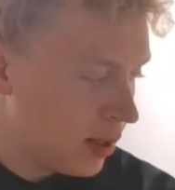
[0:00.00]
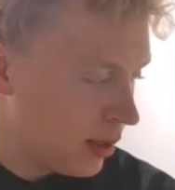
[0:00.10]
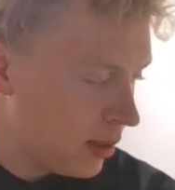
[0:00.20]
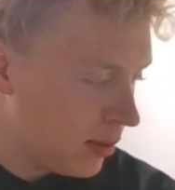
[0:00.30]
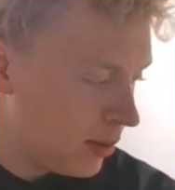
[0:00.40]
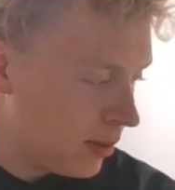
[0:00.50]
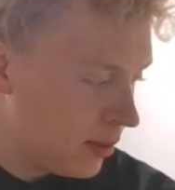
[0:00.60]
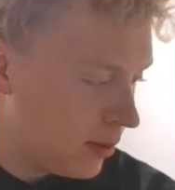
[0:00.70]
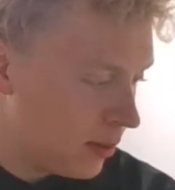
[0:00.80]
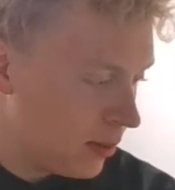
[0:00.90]

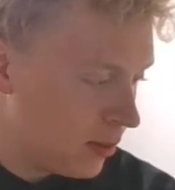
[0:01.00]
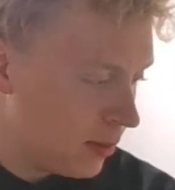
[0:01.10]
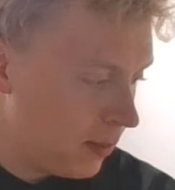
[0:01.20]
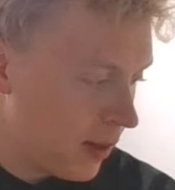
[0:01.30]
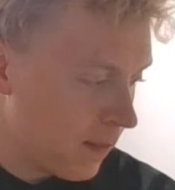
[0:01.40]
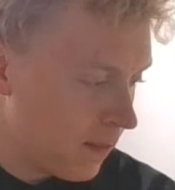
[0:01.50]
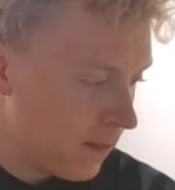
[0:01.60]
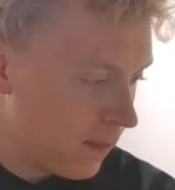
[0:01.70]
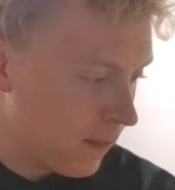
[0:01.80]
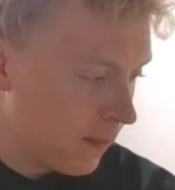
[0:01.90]
Yeah.
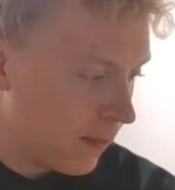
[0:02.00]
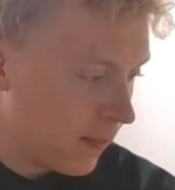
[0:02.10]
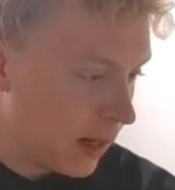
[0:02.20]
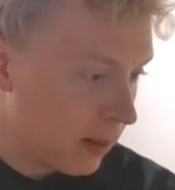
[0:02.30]
And